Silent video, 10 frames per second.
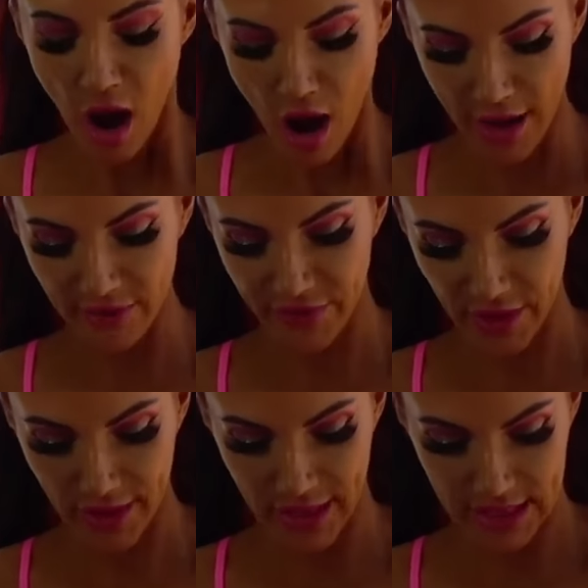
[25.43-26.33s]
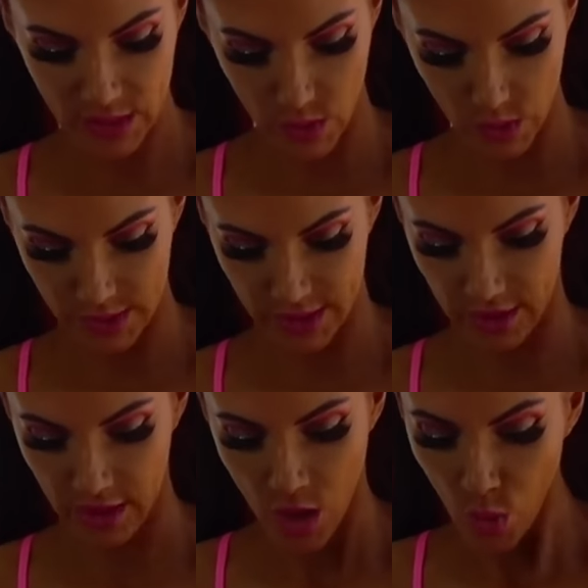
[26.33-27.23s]
I feel
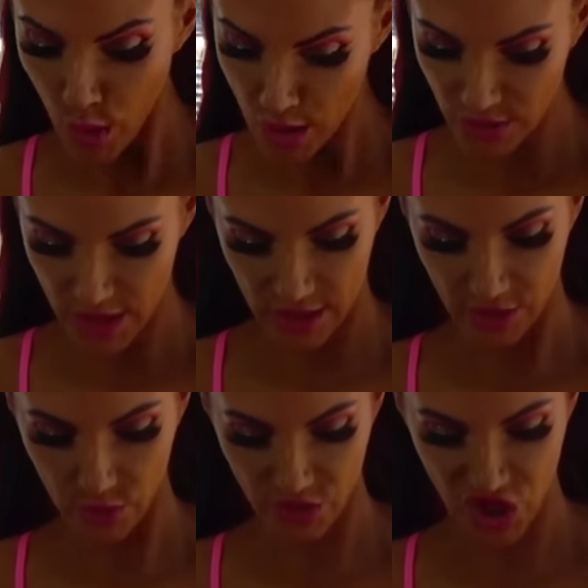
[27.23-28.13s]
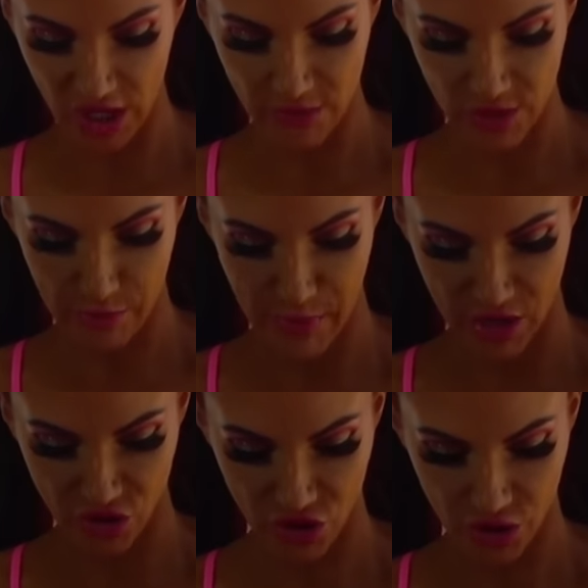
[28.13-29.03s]
exhausted. Well done, you achieved so
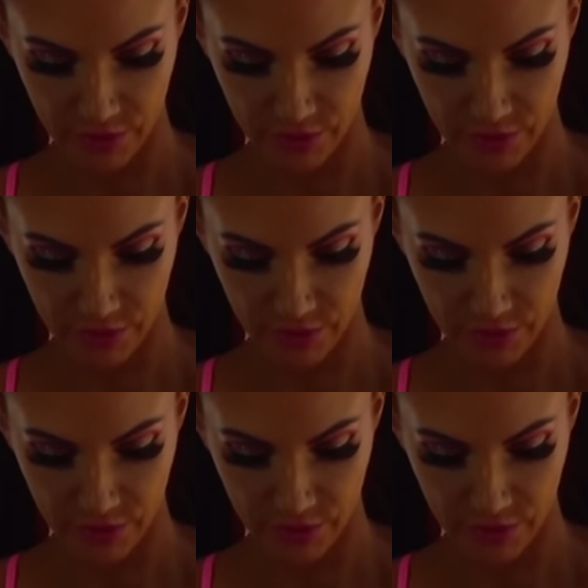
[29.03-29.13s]
much.